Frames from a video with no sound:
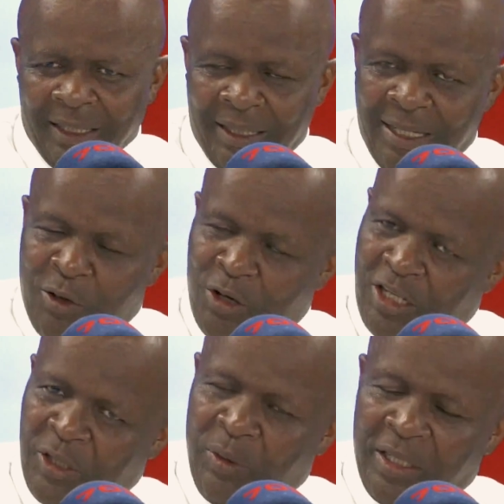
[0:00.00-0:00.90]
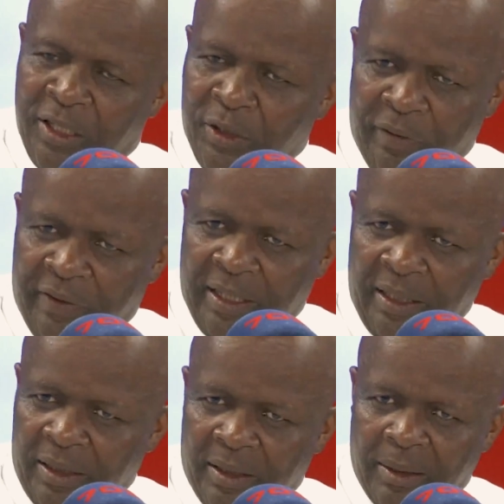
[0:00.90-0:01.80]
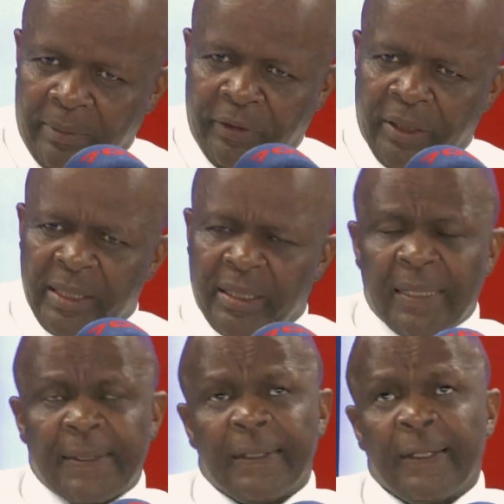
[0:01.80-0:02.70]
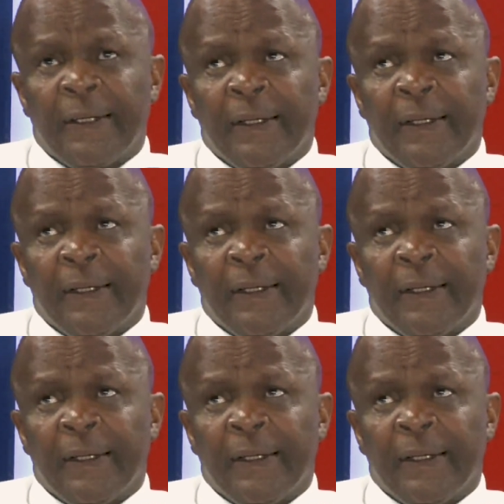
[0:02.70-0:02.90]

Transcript: and the consequences of that leadership. For instance,